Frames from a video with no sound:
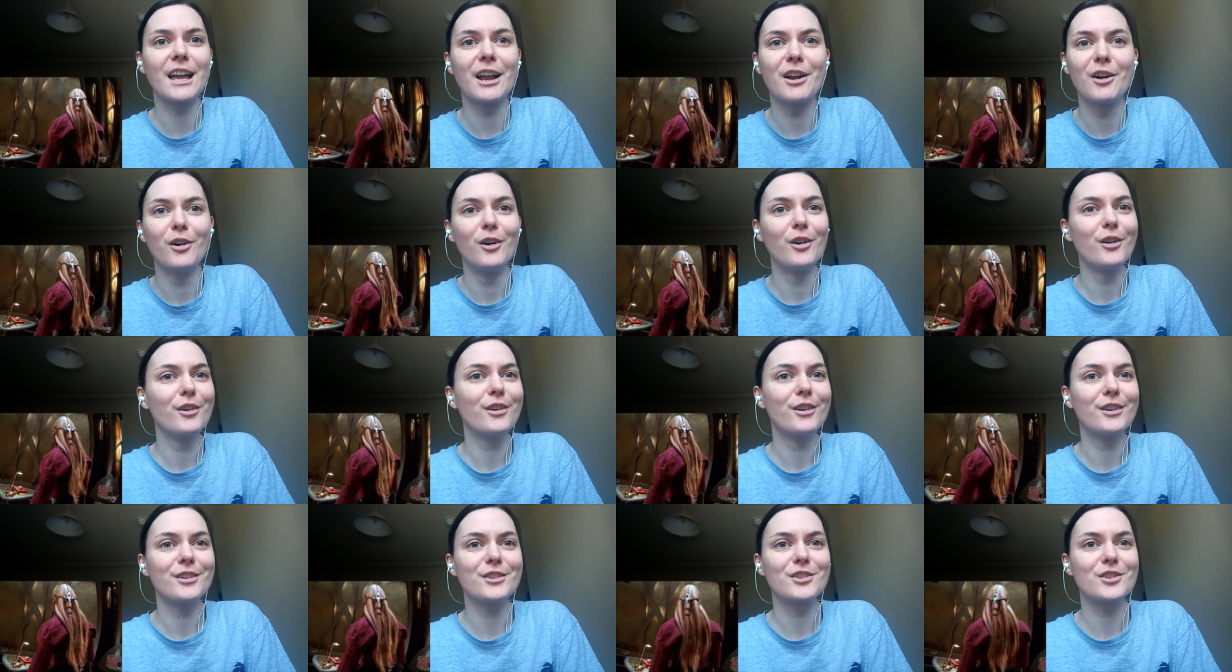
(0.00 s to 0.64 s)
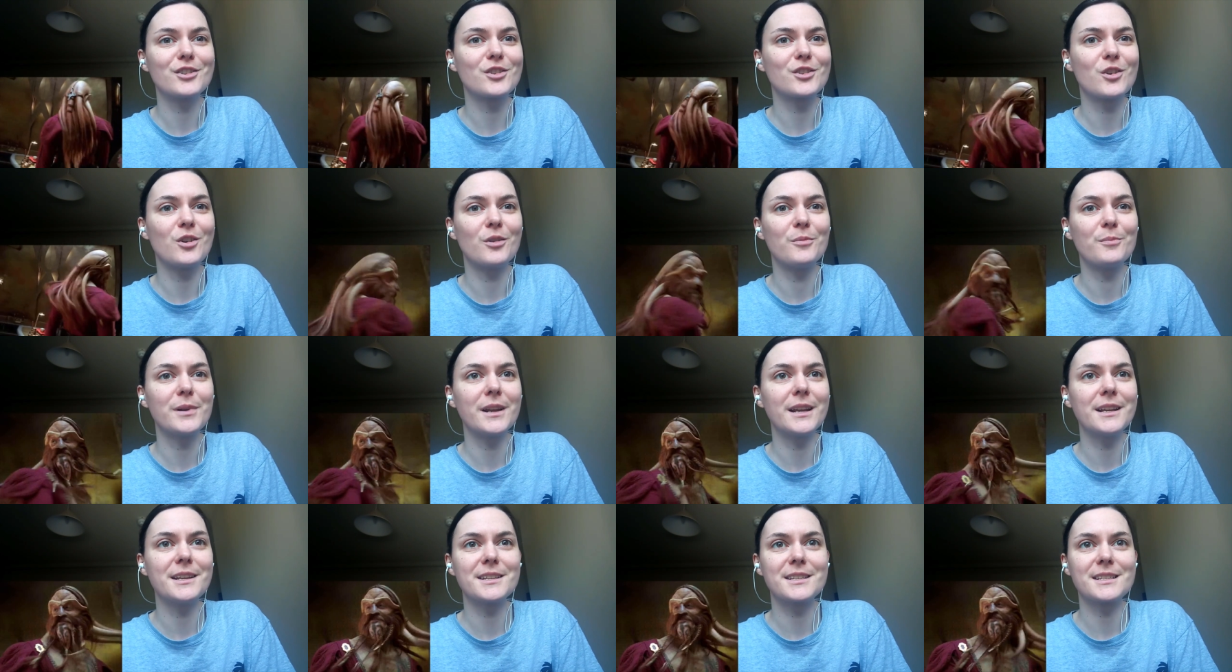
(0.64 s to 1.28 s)
going to just
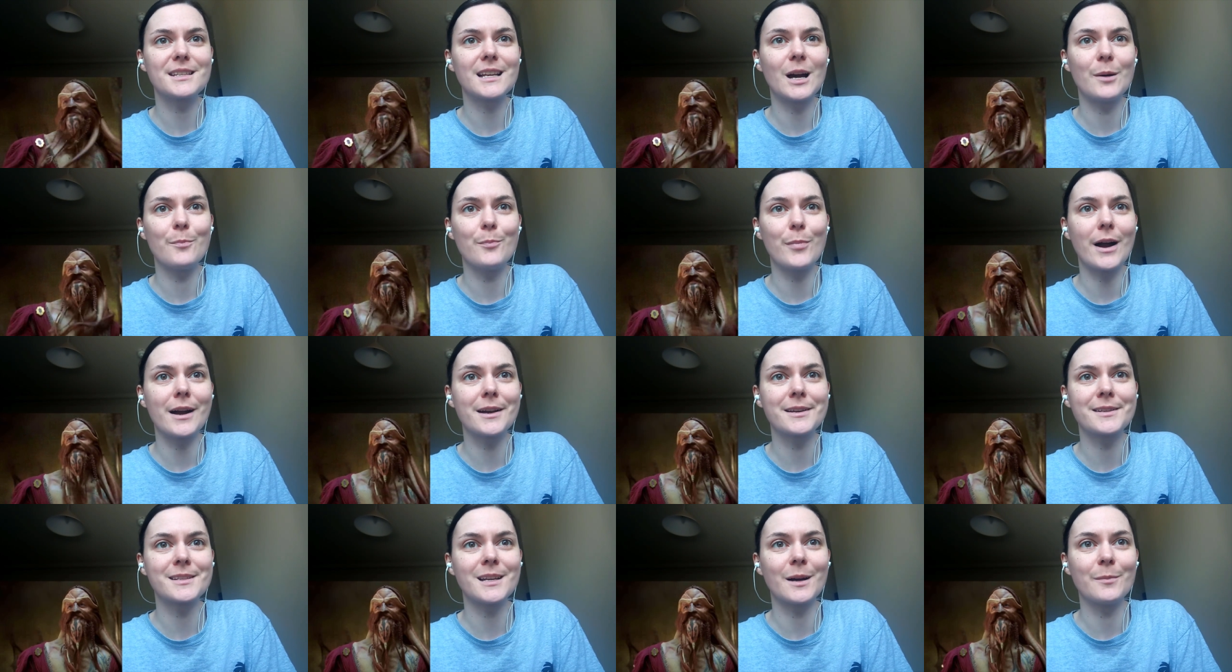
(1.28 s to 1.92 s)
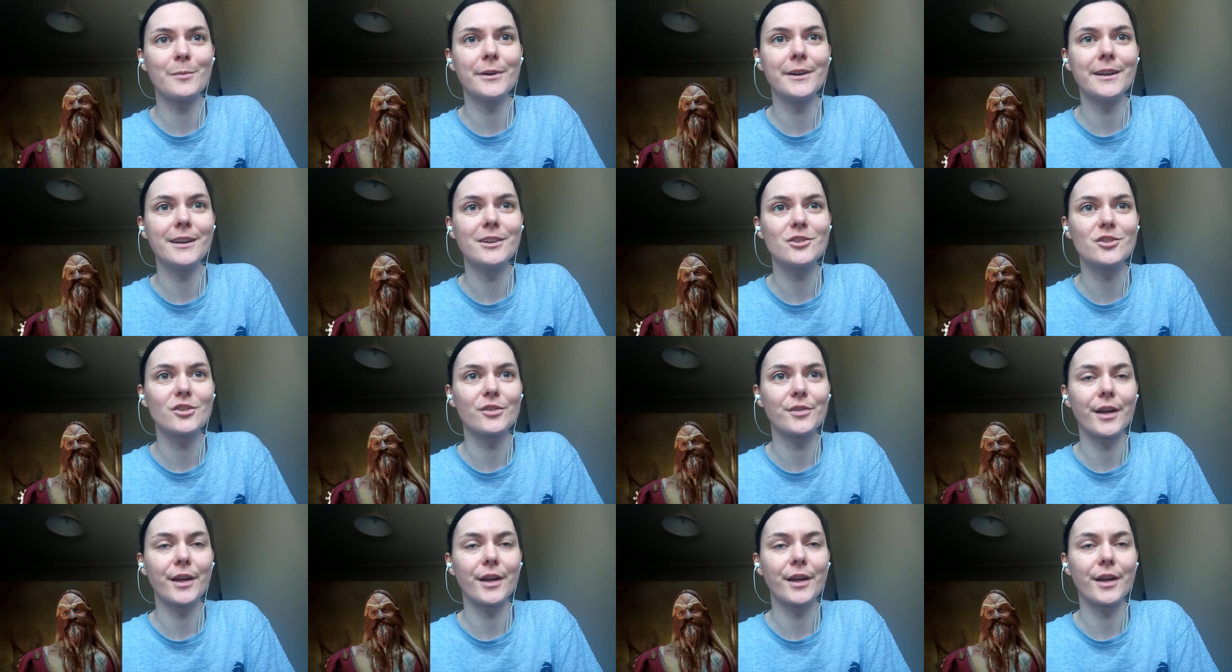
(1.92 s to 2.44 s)
completely start backstabbing each other.